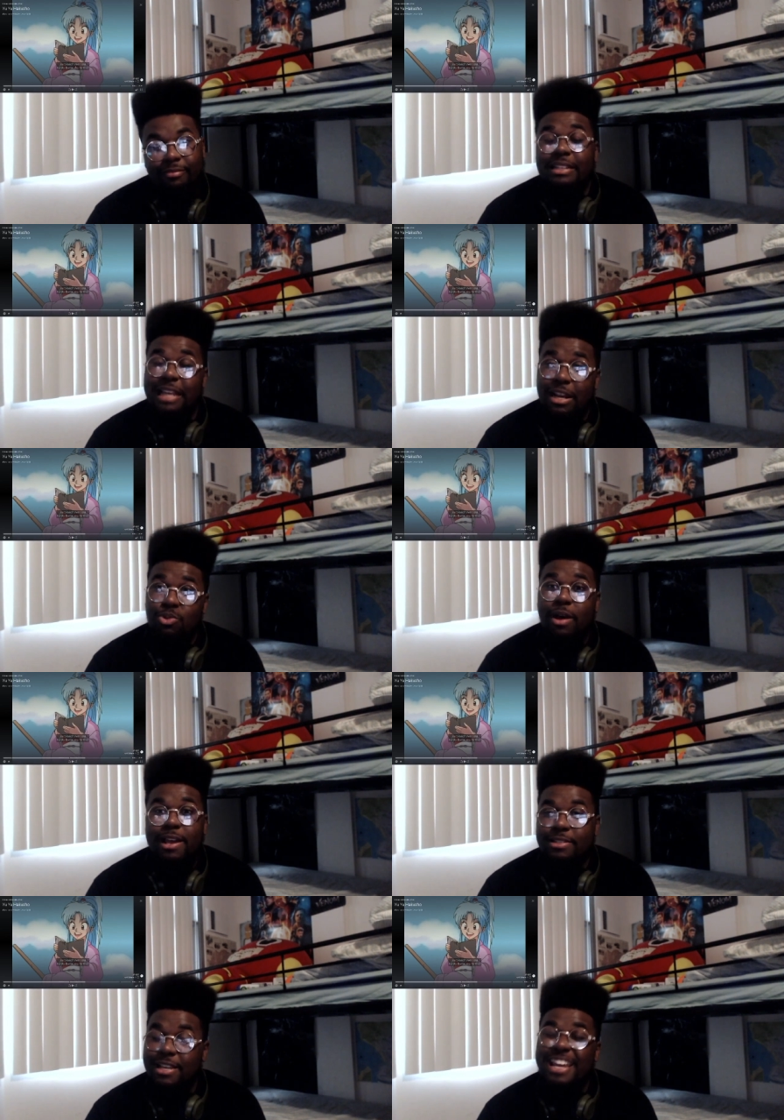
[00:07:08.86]
That's why
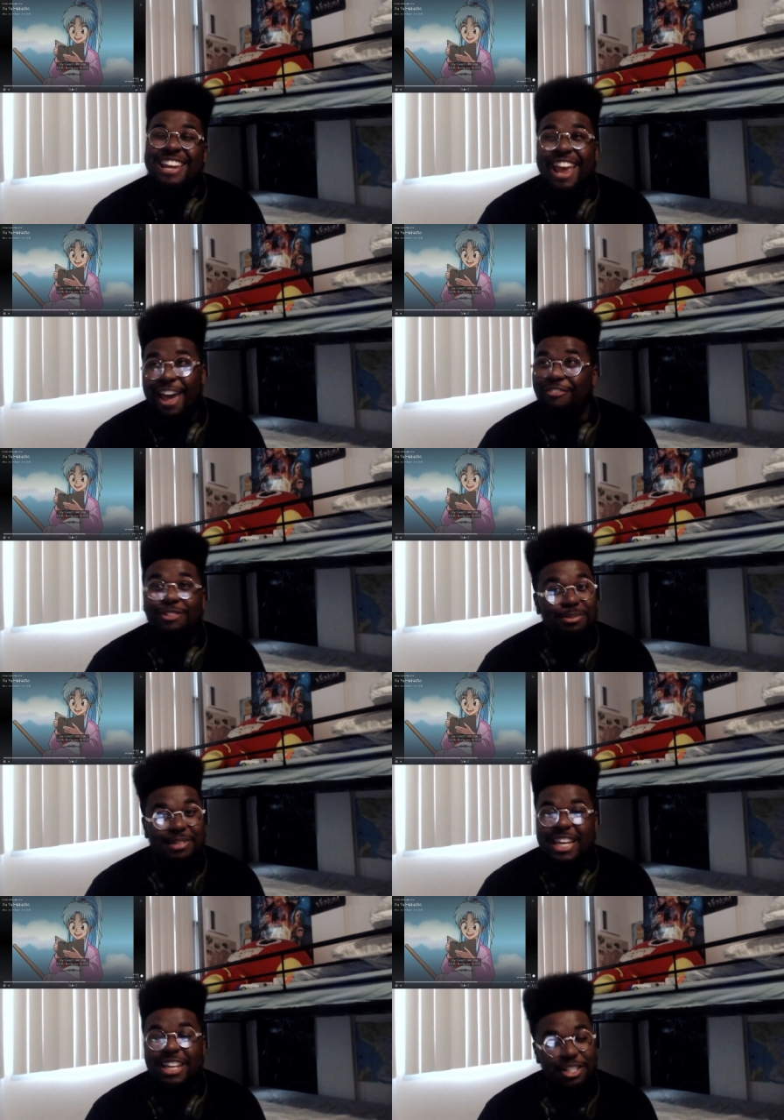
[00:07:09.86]
I say F them
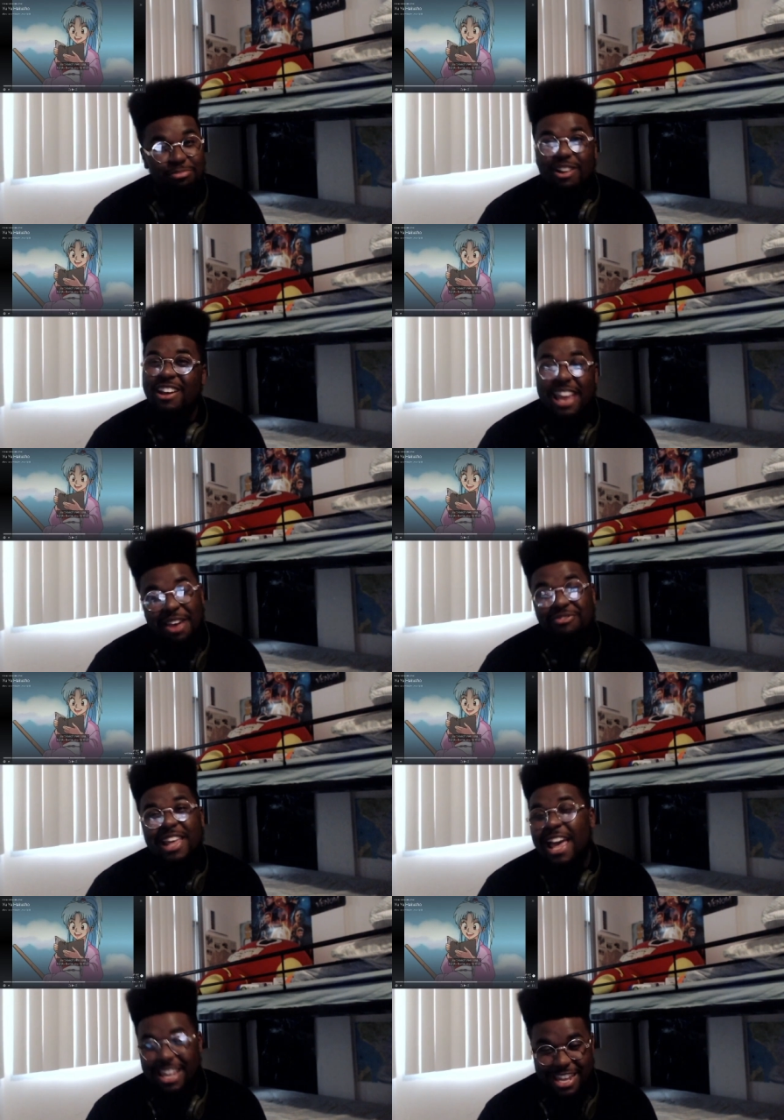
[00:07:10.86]
kids, bruh. F
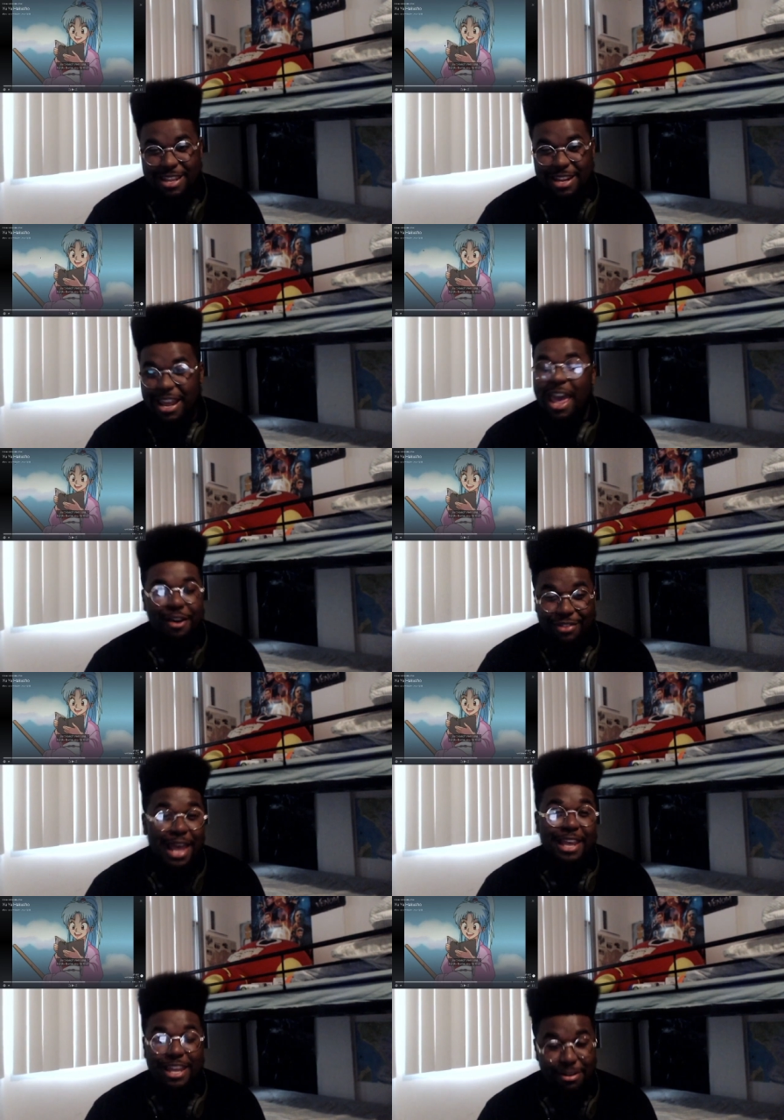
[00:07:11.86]
that kid. F
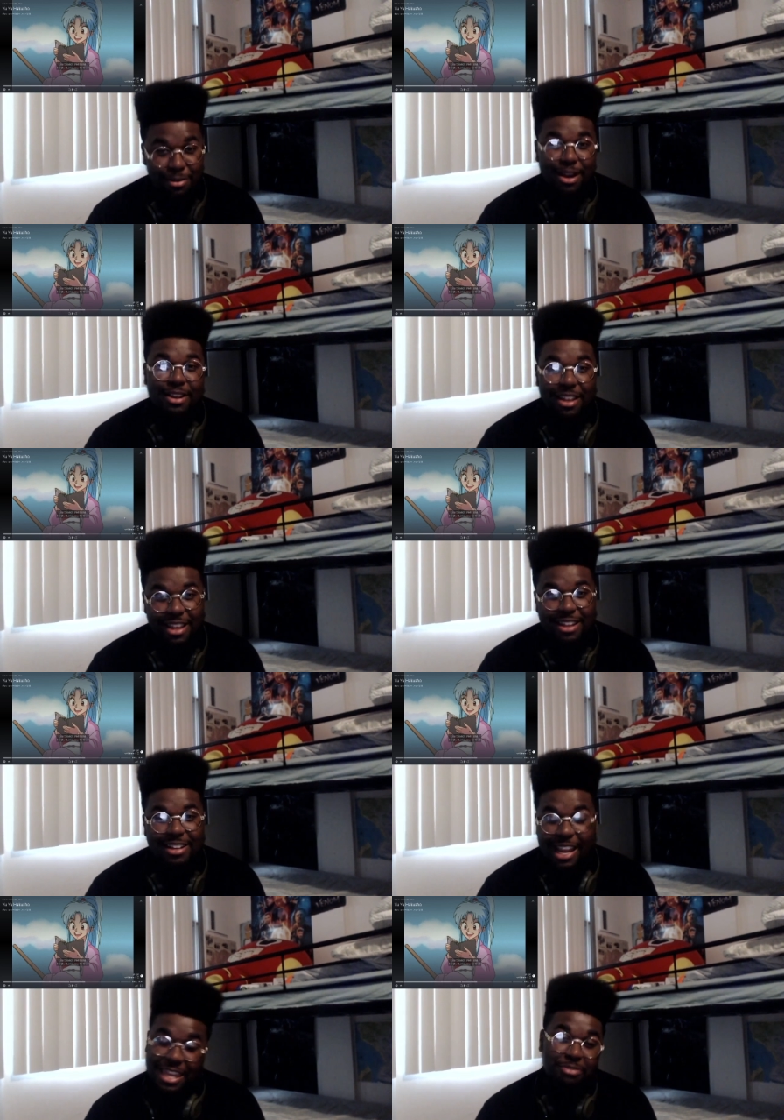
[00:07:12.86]
that kid, bruh.
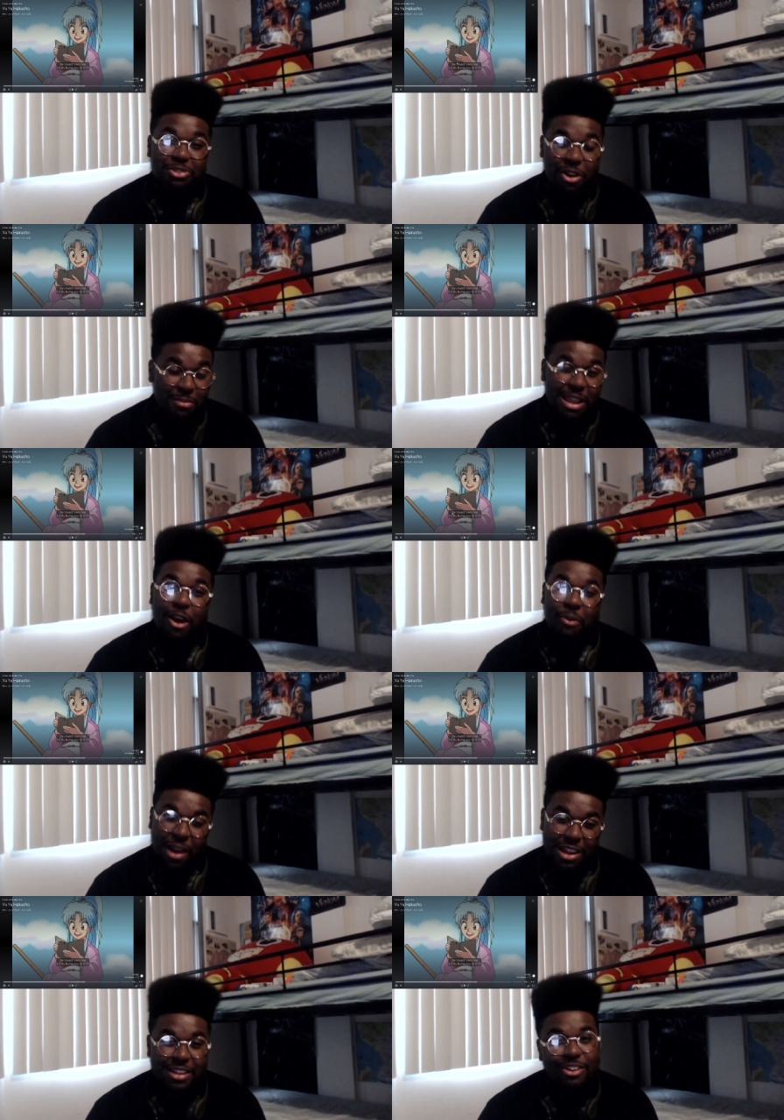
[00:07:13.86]
That kid was gonna be
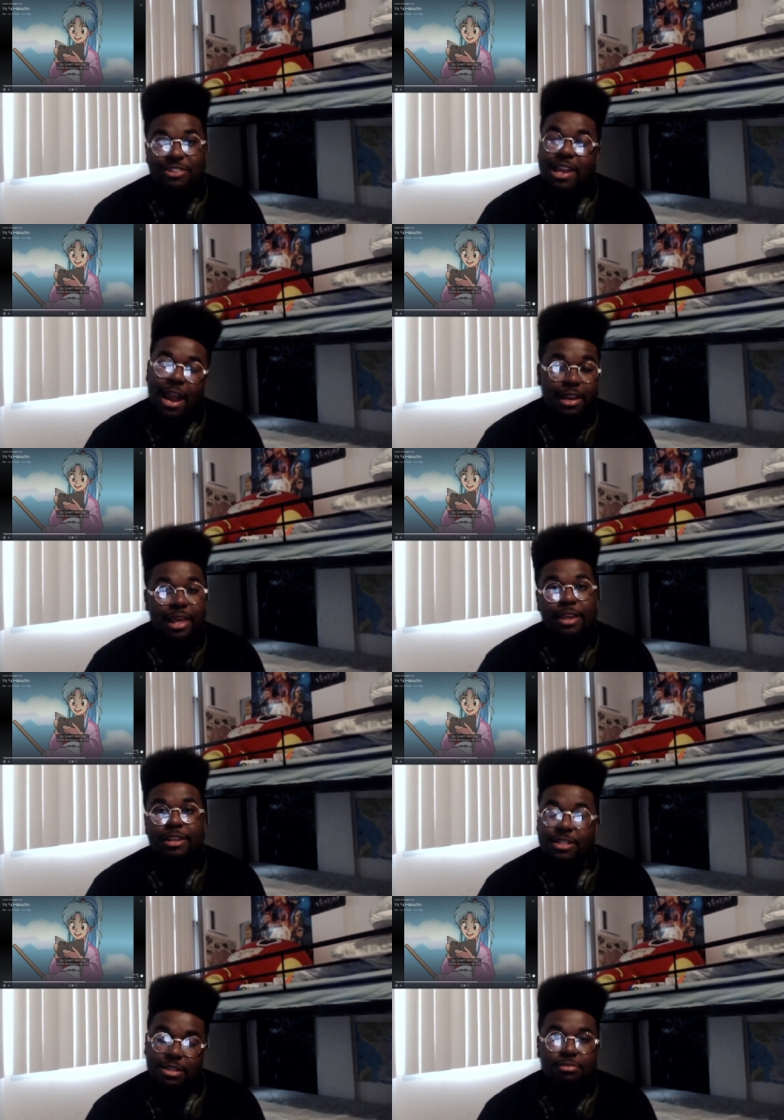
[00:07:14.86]
alright. You know, you gotta let...
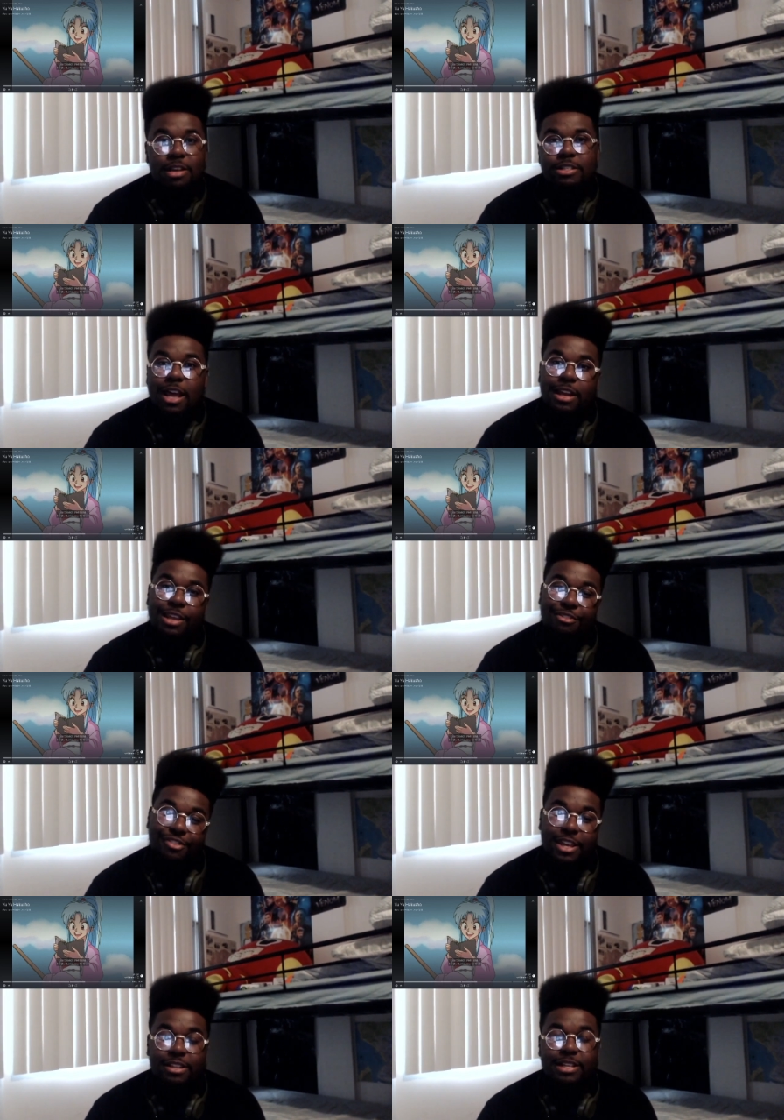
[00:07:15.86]
Sometimes you gotta let
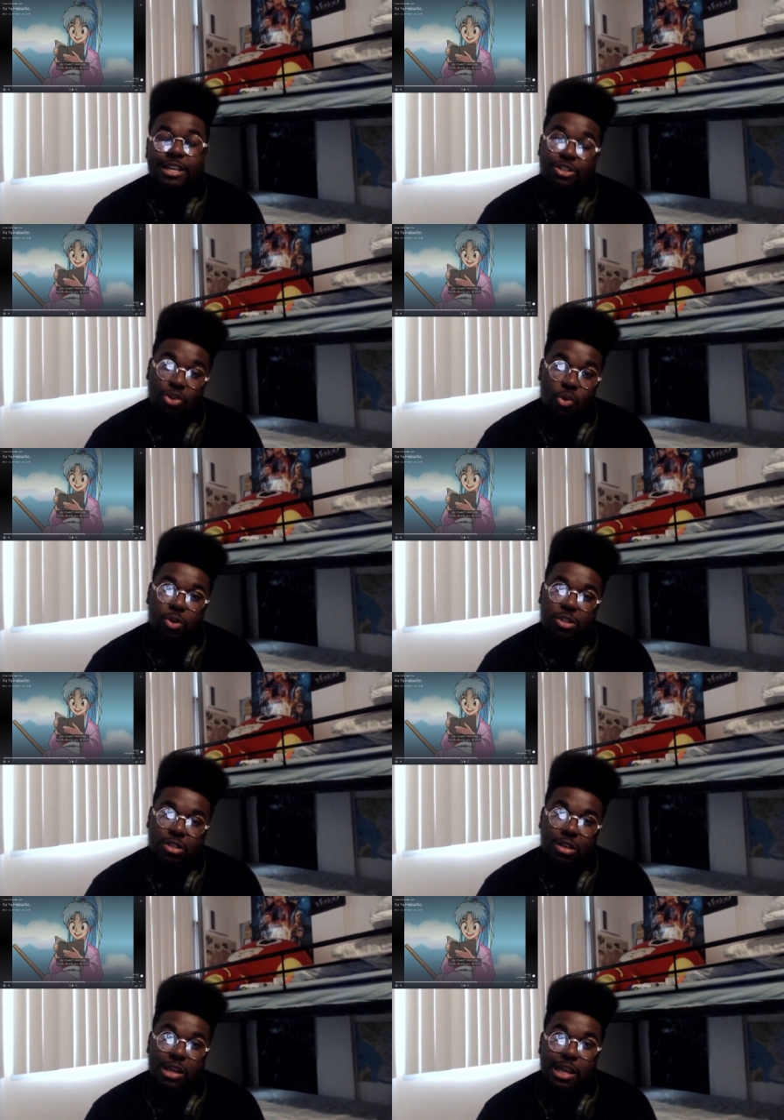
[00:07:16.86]
fate take its course.